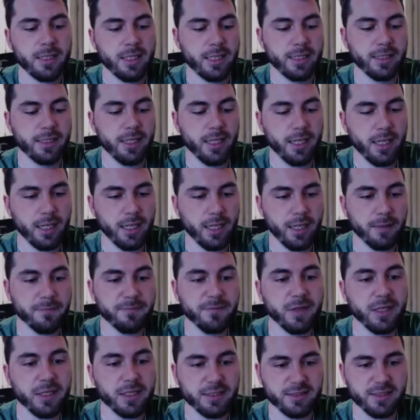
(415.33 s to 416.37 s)
And uh, I'm
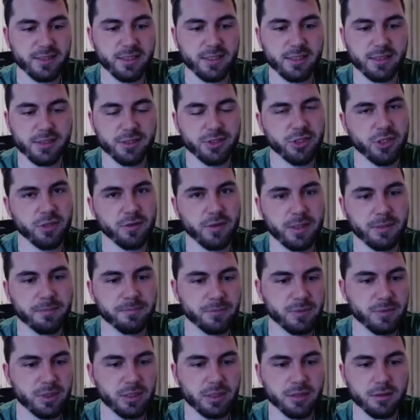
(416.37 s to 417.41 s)
very excited to show it
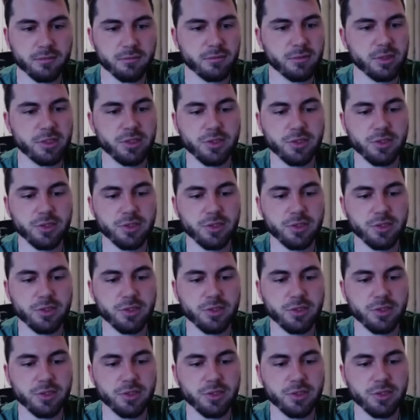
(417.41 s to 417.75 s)
and